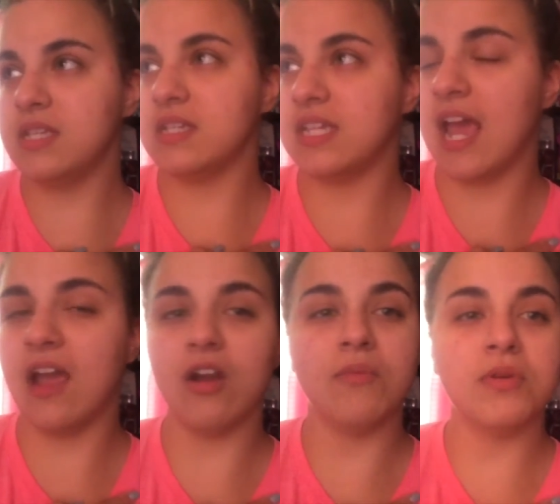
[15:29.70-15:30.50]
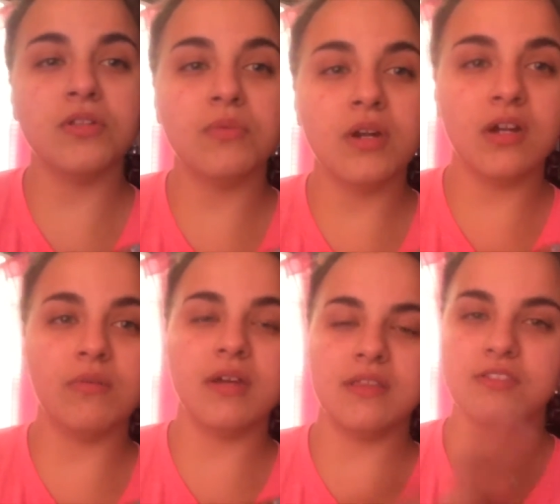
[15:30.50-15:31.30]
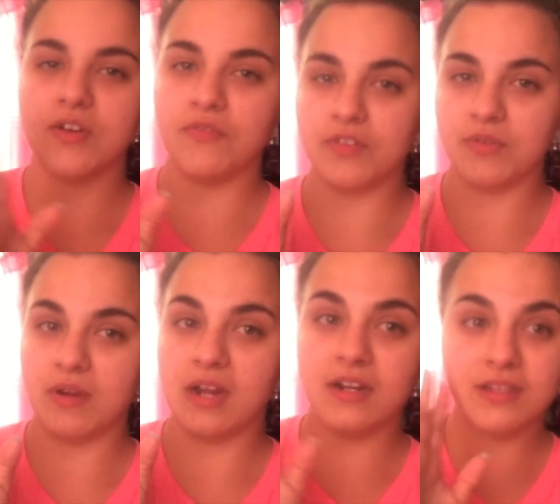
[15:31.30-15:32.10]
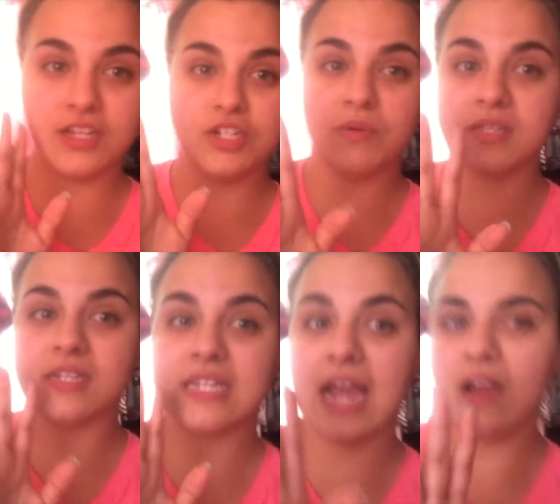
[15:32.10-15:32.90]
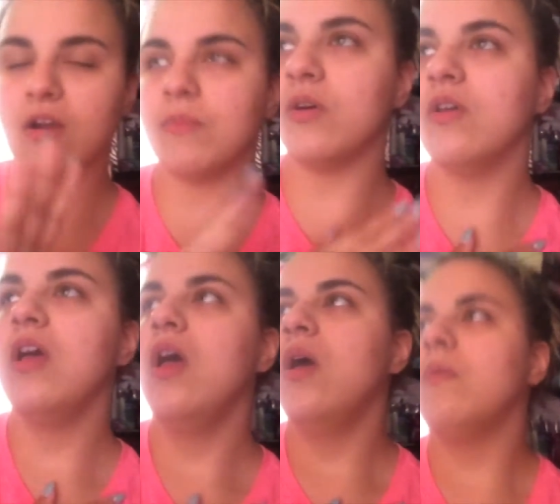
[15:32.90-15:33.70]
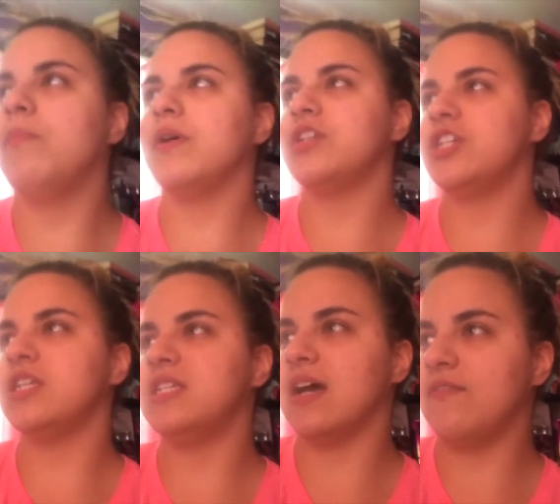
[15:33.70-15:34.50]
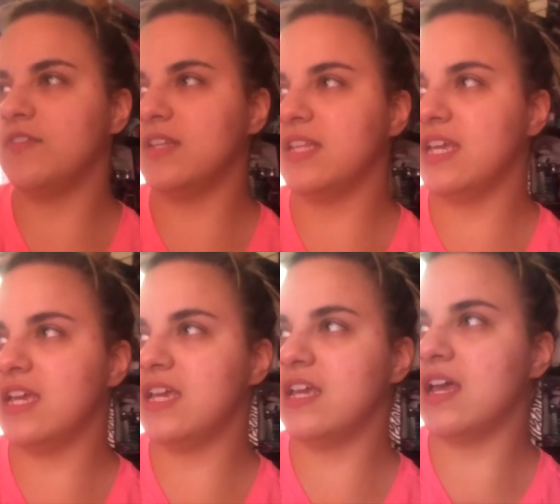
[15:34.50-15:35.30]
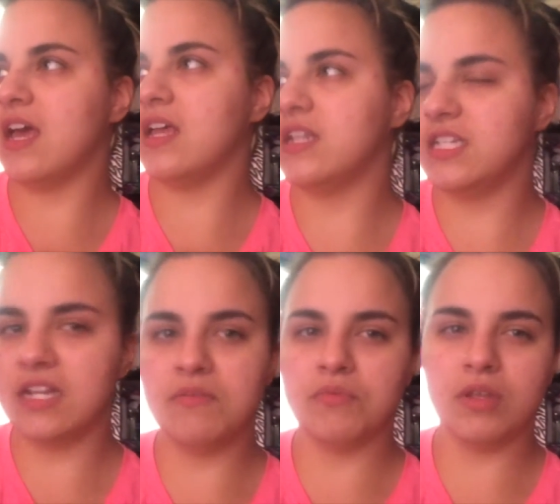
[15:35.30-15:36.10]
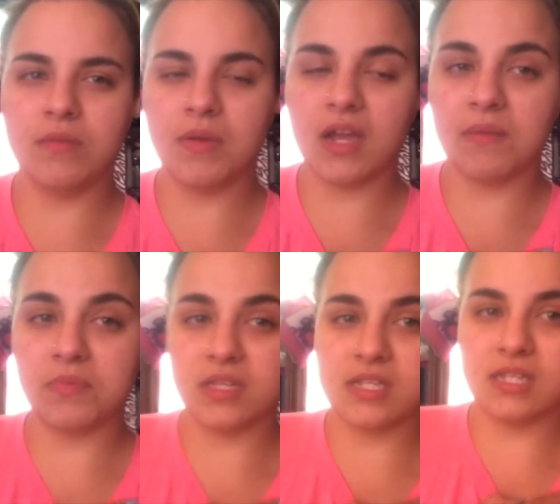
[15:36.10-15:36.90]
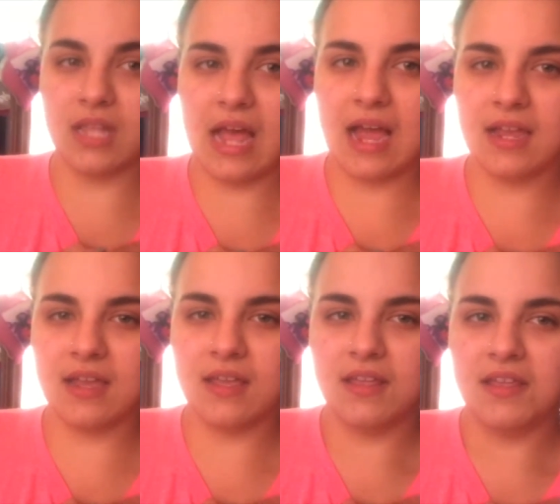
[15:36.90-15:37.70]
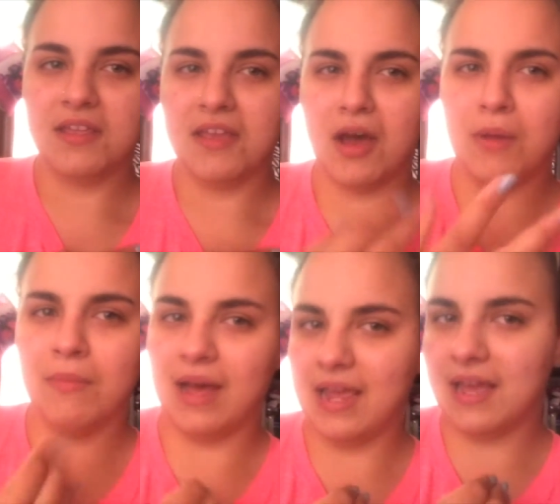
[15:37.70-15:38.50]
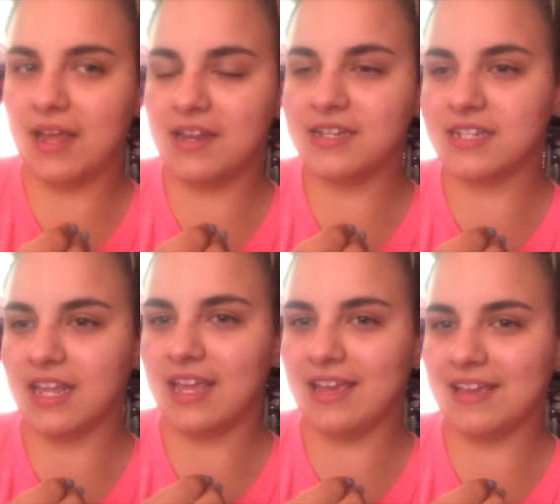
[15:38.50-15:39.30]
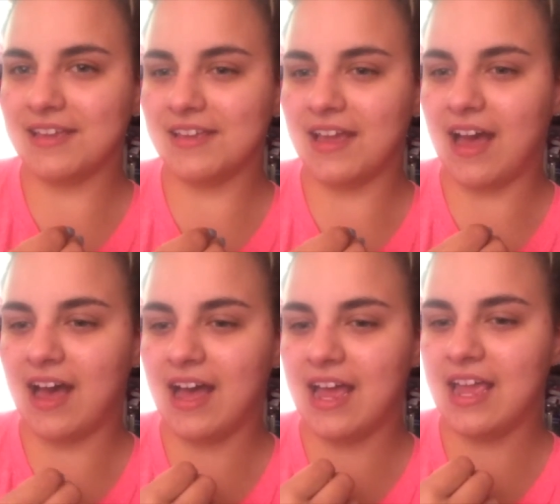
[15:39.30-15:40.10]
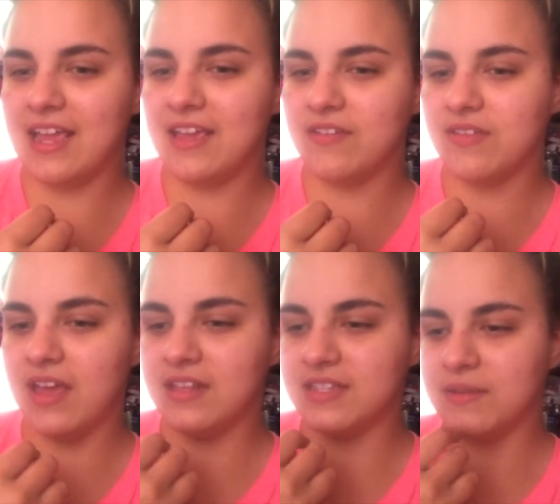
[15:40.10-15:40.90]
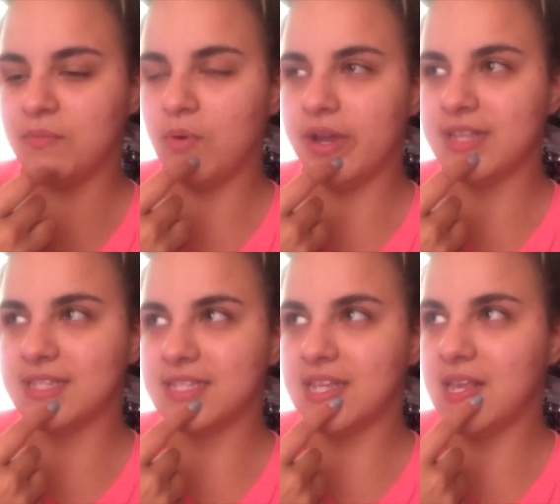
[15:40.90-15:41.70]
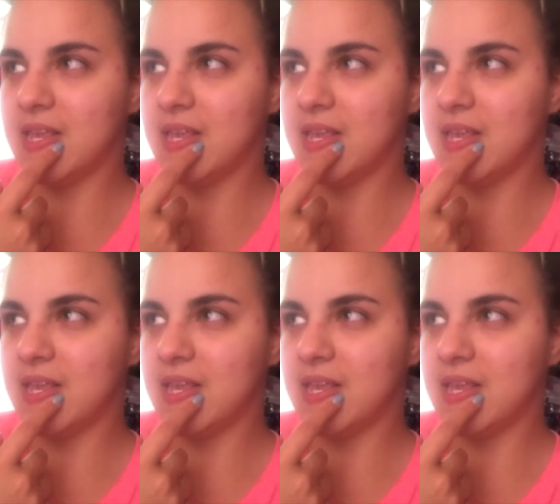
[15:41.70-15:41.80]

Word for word: wasn't terrible to work with, so for the record, like she wasn't terrible, but she definitely didn't really pick up the slack on my end. Like I at some points